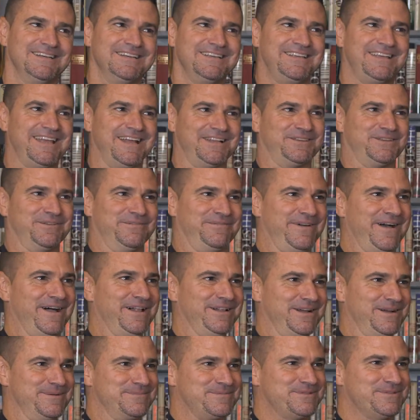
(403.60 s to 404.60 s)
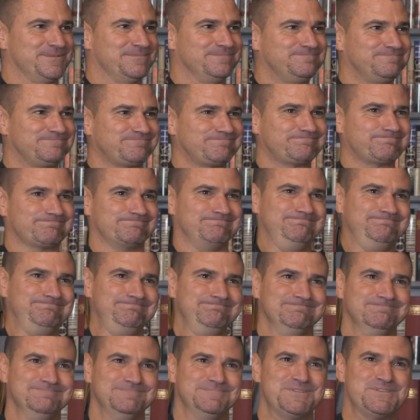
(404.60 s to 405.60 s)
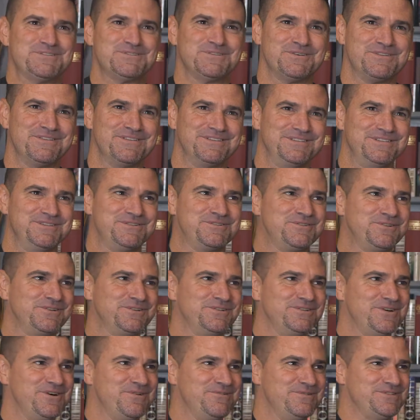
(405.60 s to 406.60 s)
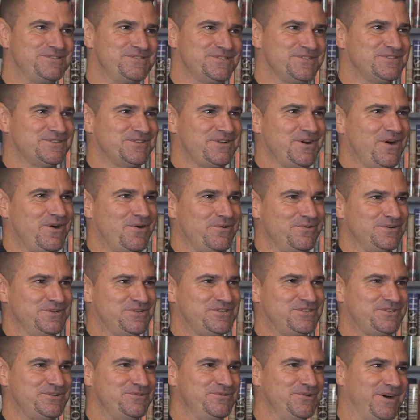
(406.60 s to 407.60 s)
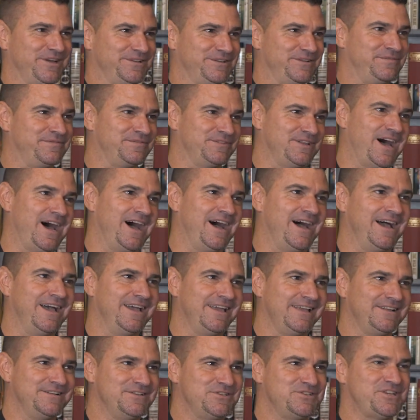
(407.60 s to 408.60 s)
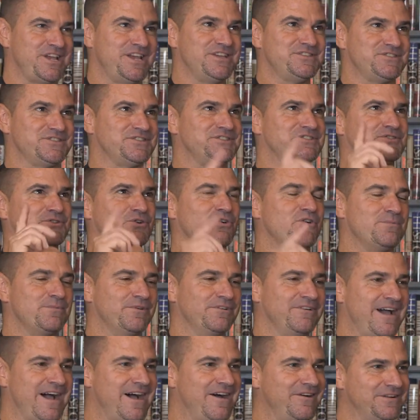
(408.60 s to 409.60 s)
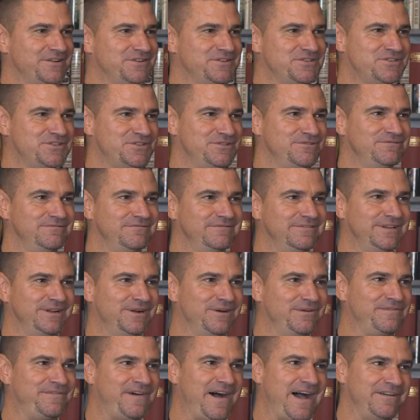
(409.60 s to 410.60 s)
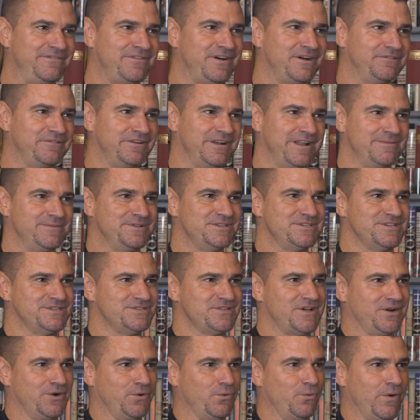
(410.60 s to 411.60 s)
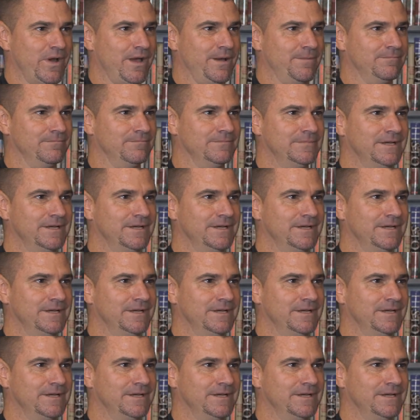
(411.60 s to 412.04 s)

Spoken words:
get developed. So you couldn't always just go and shoot on the fly and chase a storm around and shoot, 500 images on a whim.